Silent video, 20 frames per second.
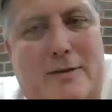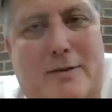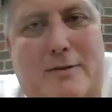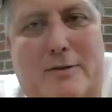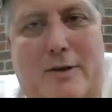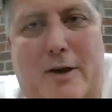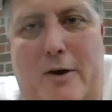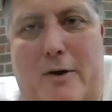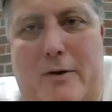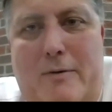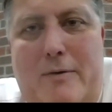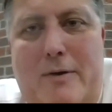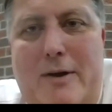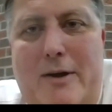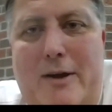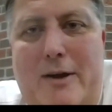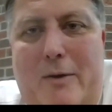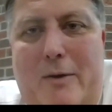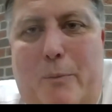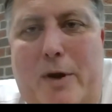And so
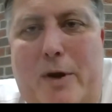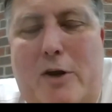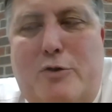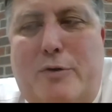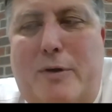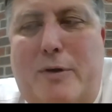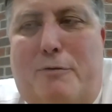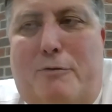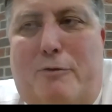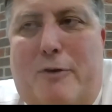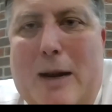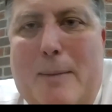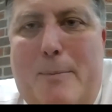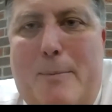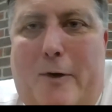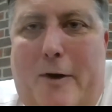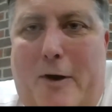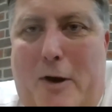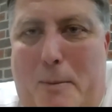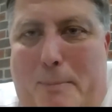we usually frame it
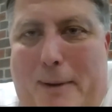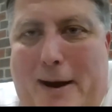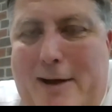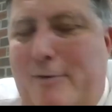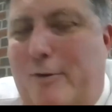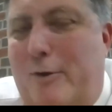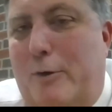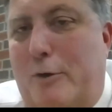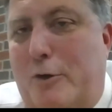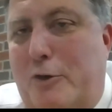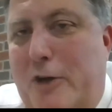around a bicycle